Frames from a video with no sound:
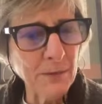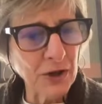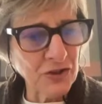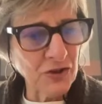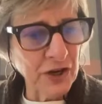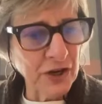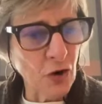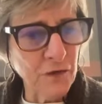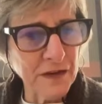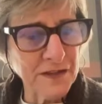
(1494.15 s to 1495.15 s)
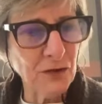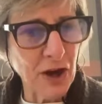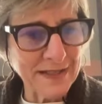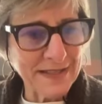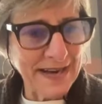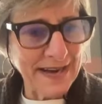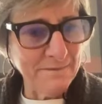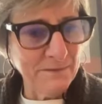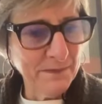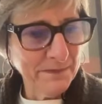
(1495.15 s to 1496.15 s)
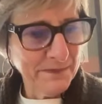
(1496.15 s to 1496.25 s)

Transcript: I'm going to turn it over to Roxanne.